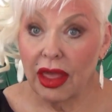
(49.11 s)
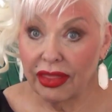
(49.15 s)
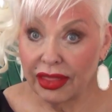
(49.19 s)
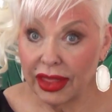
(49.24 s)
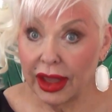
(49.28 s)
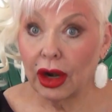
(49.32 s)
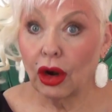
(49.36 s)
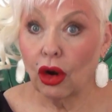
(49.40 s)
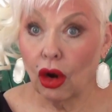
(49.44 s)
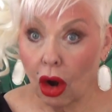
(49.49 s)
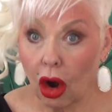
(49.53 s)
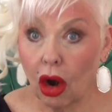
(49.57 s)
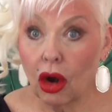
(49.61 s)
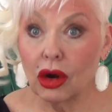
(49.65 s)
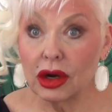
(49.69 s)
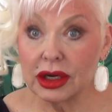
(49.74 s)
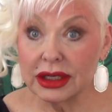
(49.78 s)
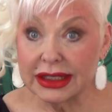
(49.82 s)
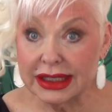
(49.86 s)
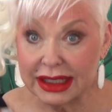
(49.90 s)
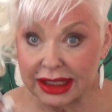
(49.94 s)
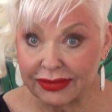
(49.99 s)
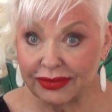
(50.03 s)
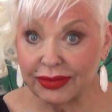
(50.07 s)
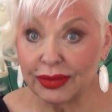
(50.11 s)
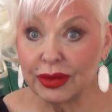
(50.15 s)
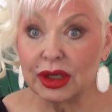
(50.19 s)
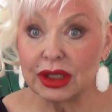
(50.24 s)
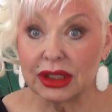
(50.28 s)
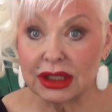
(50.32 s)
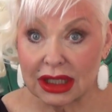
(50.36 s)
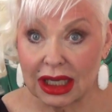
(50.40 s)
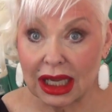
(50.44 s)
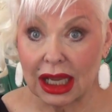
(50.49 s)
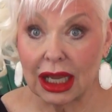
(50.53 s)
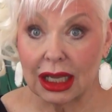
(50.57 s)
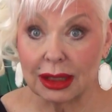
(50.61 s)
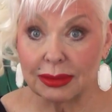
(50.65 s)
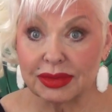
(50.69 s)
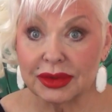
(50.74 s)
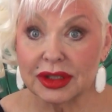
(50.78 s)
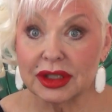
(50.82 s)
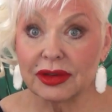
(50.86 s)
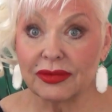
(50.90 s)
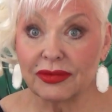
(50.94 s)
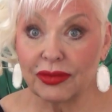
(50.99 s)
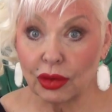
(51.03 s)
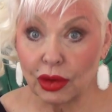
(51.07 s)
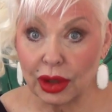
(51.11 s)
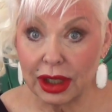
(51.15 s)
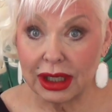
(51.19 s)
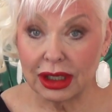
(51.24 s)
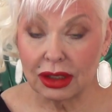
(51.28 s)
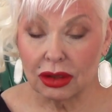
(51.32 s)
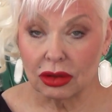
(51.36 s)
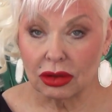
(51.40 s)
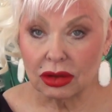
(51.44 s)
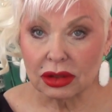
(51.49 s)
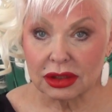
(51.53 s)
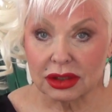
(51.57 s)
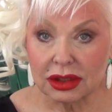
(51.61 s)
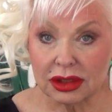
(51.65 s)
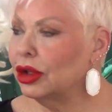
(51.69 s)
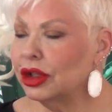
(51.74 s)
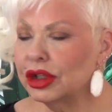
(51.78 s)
There are different types of wrinkles.